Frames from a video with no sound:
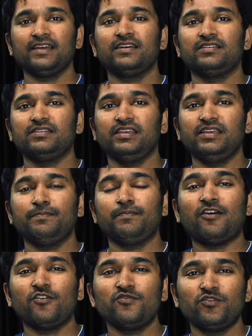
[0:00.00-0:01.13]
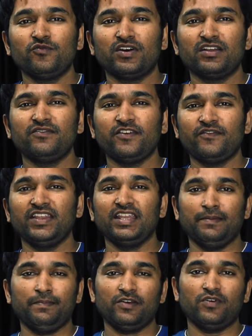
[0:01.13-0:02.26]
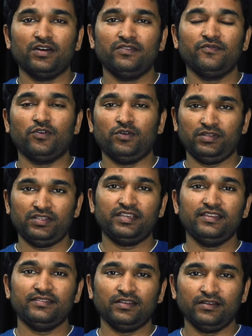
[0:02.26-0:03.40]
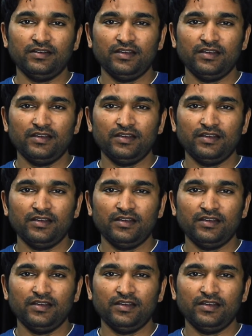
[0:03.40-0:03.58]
the powerful one, 15 ampere one for the geyser,